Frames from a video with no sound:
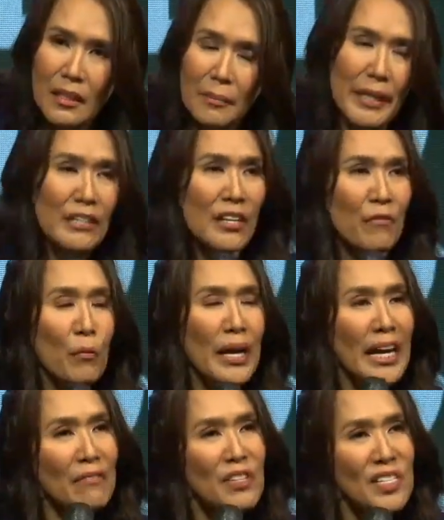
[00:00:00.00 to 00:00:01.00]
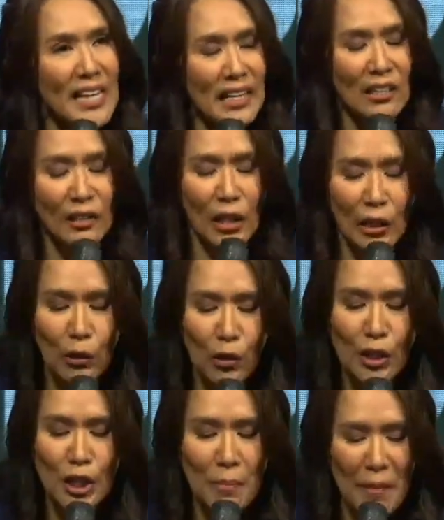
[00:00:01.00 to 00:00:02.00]
Because if we have settled the
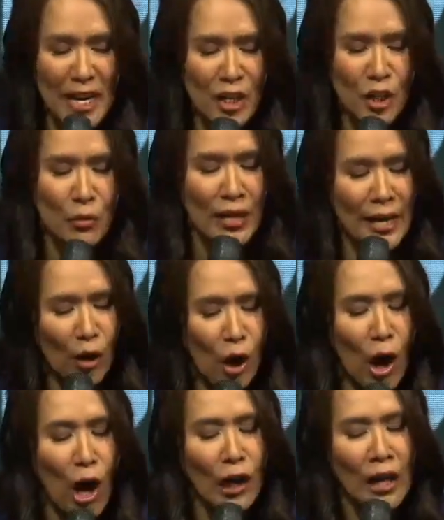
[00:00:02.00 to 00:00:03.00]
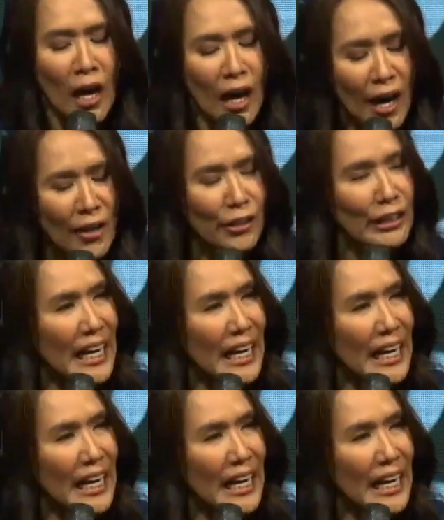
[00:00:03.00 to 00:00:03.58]
lordship issue, then all other